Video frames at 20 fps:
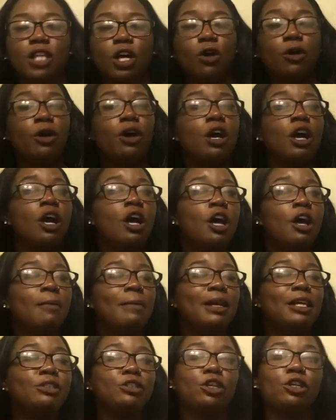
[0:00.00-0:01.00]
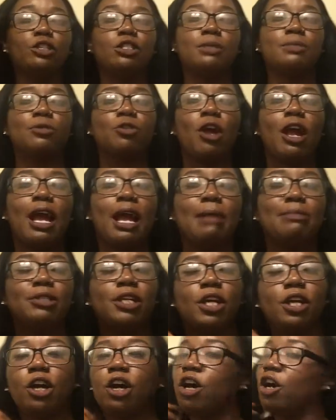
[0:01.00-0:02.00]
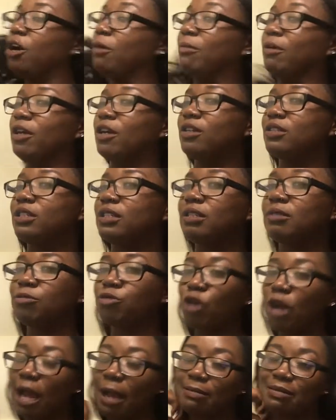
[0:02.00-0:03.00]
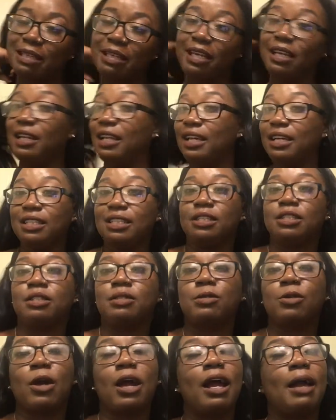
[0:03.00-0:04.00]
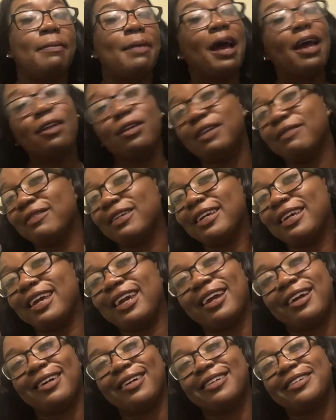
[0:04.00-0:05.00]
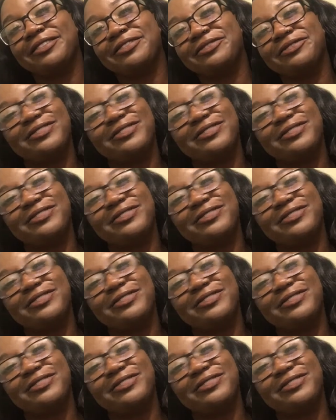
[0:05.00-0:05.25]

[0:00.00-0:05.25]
So make sure you subscribe. Tell your homegirls to subscribe. Tell your nigga to subscribe. I don't even care.